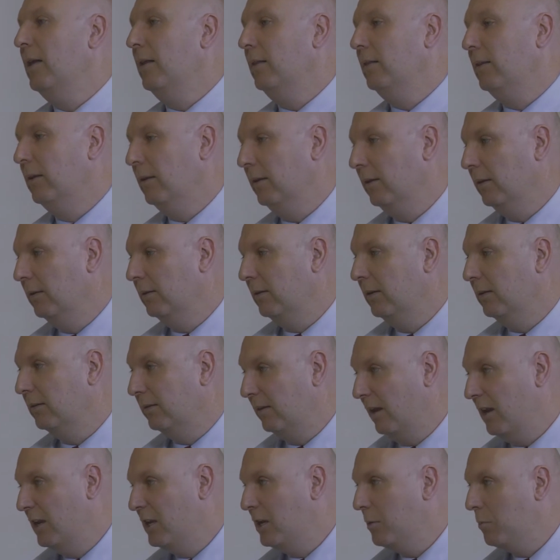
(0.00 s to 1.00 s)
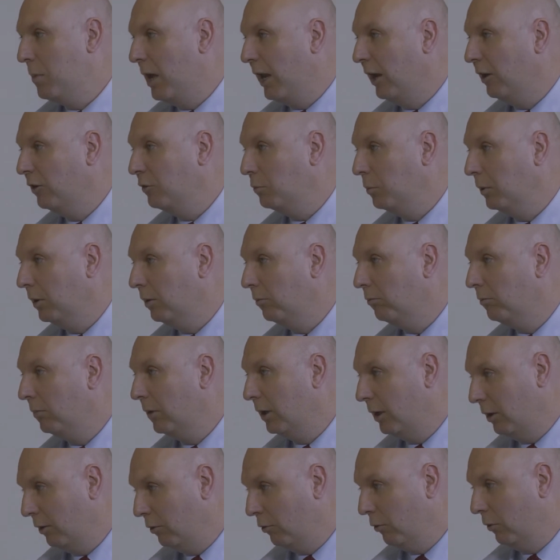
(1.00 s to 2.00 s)
the senior management
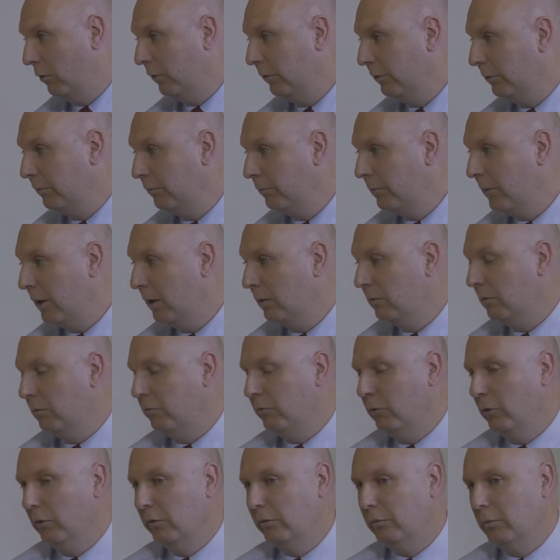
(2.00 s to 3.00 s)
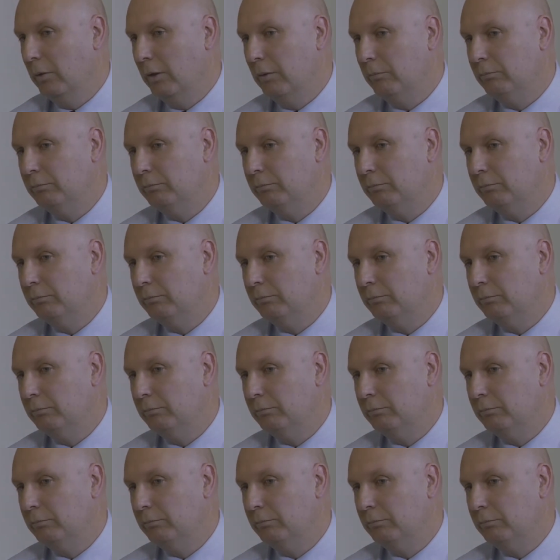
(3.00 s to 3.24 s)
and across as the first one.